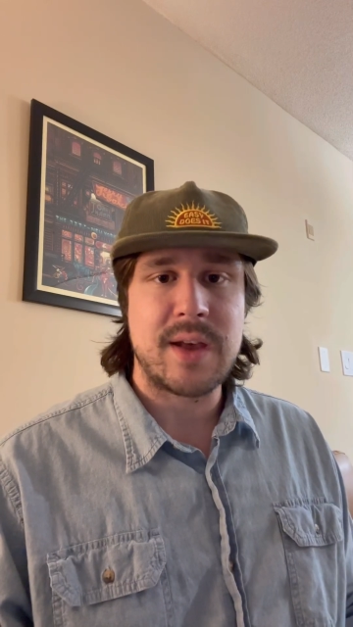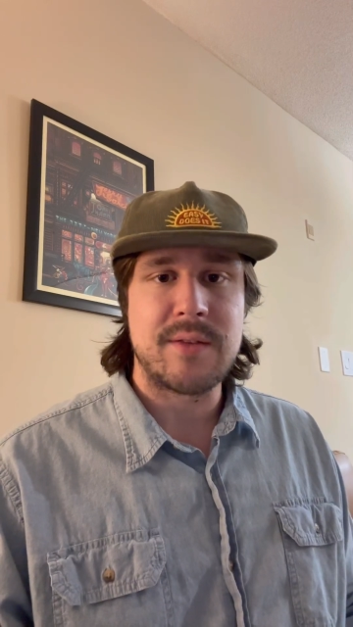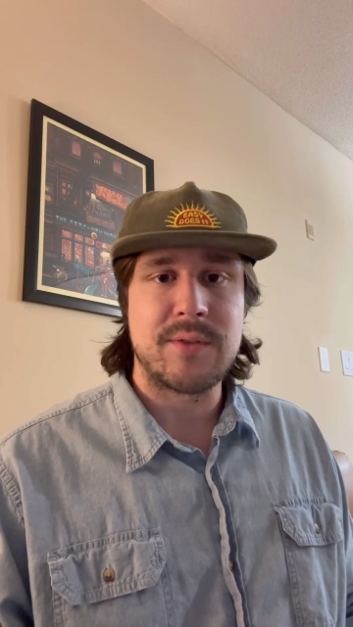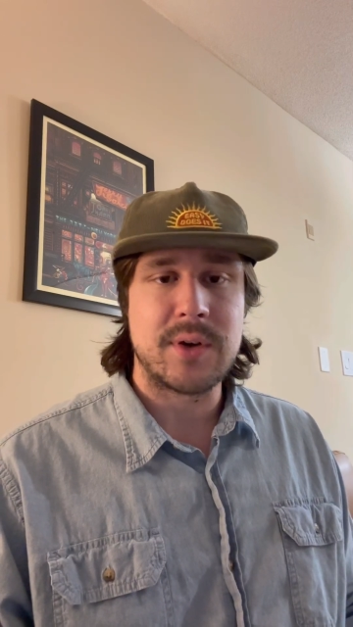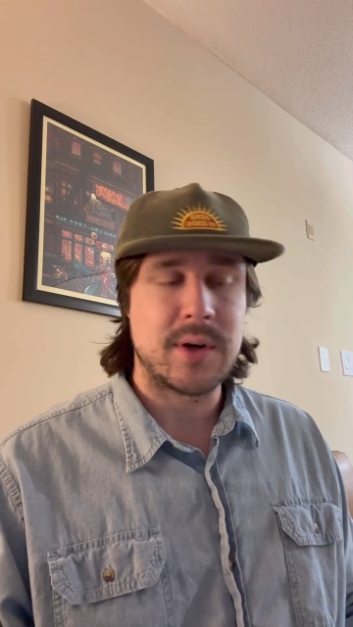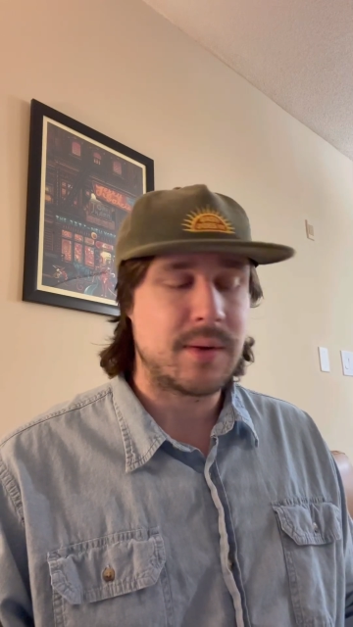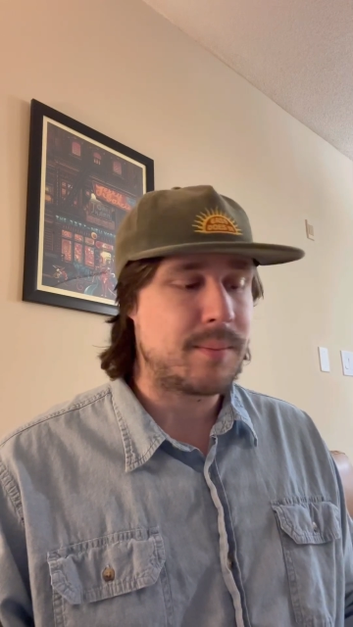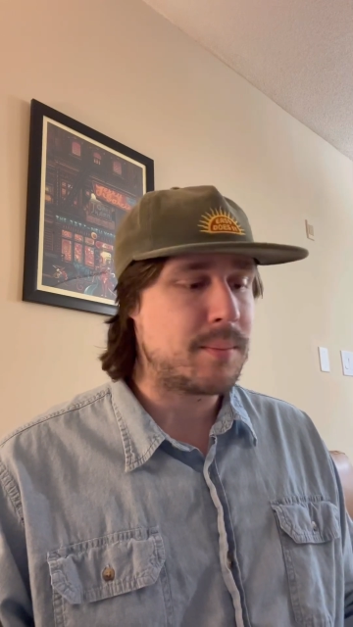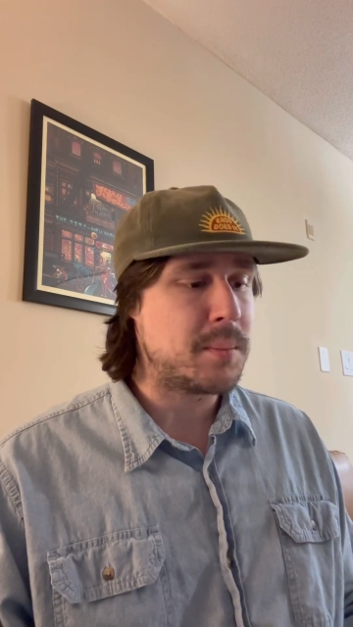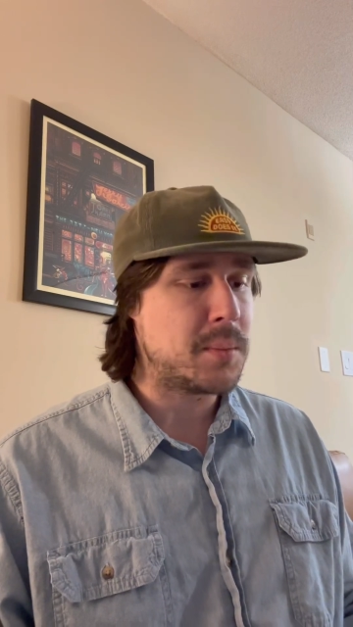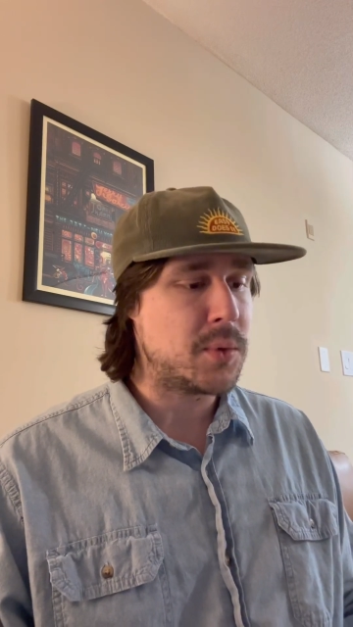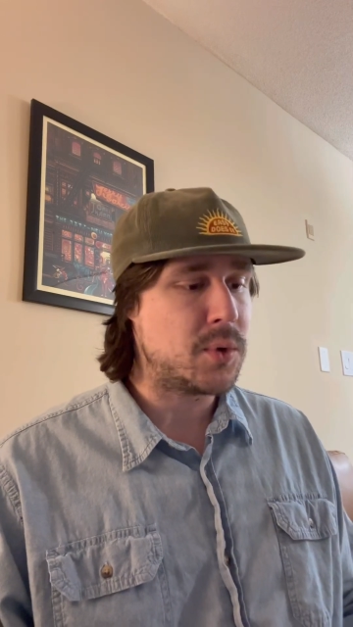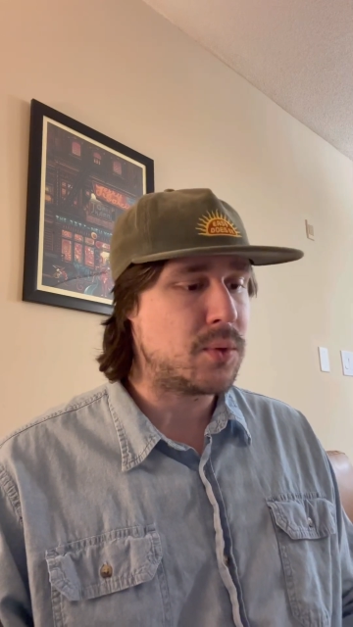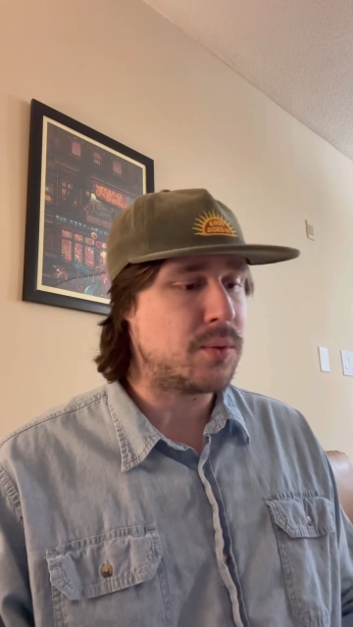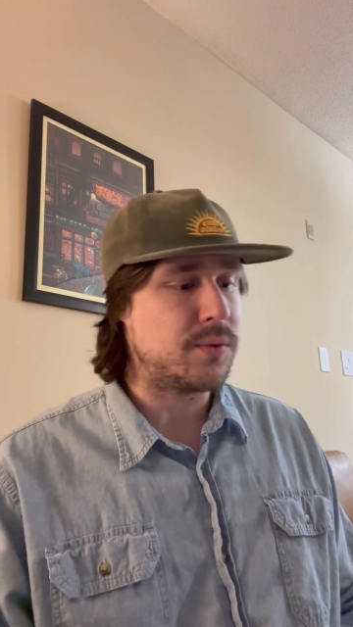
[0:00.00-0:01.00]
ever
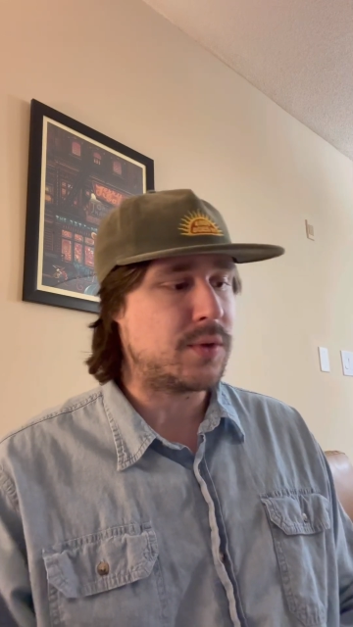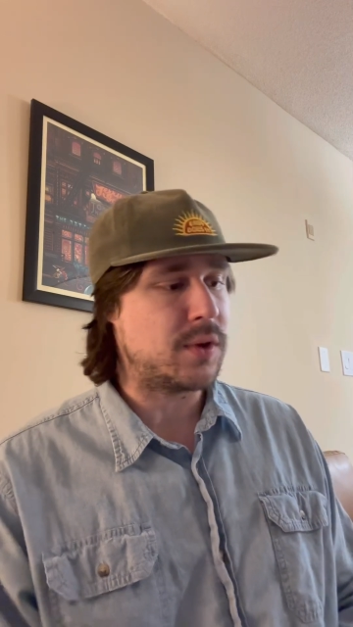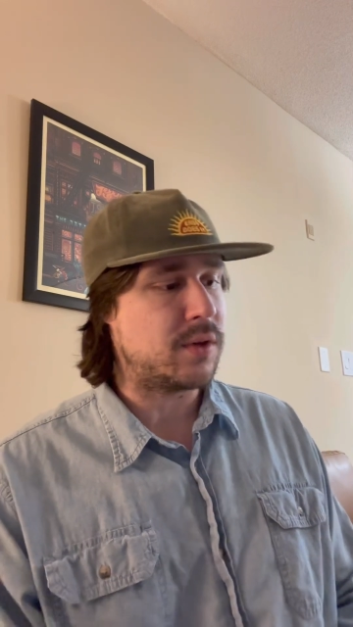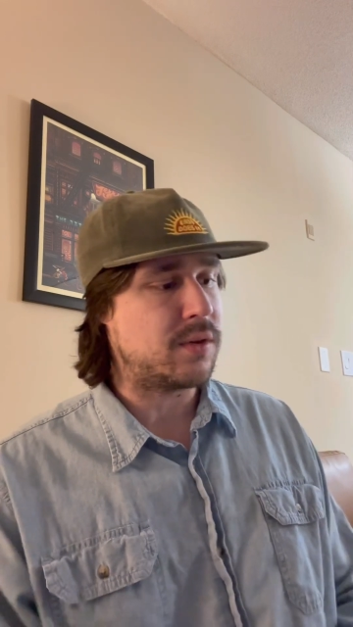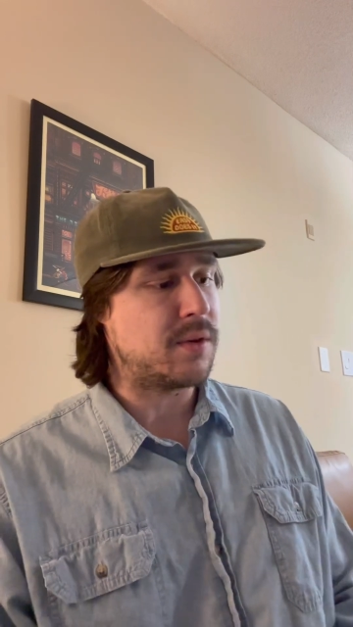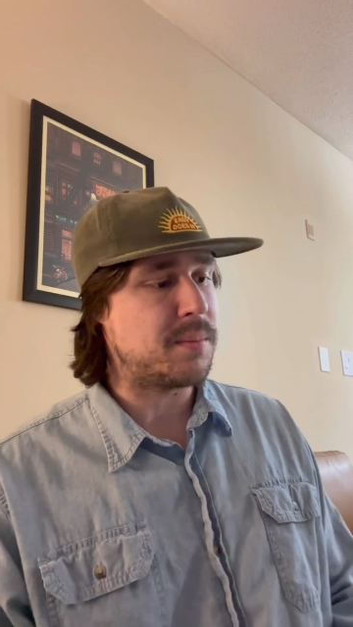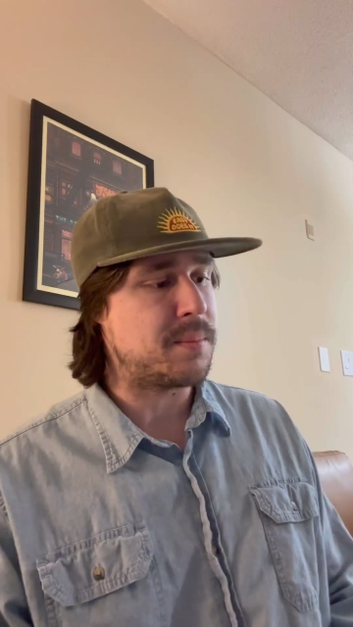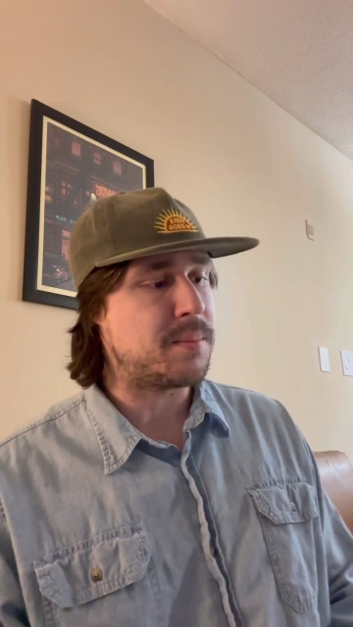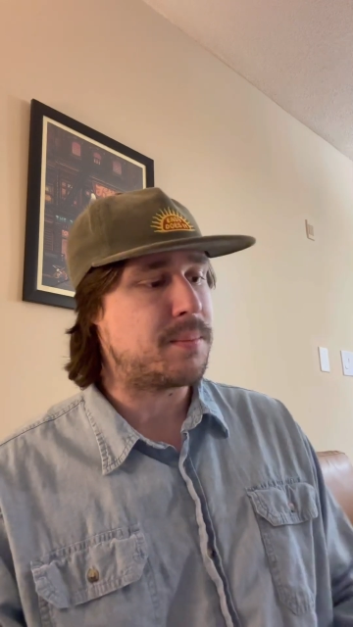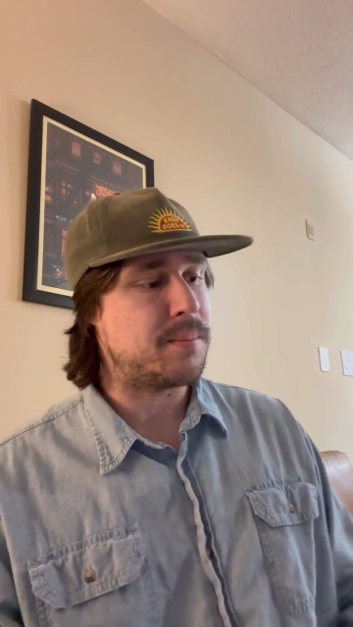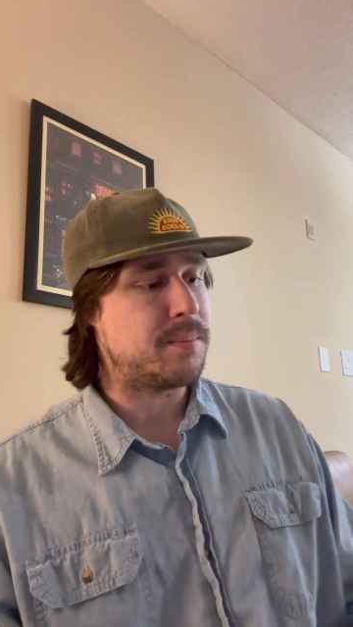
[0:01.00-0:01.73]
moved to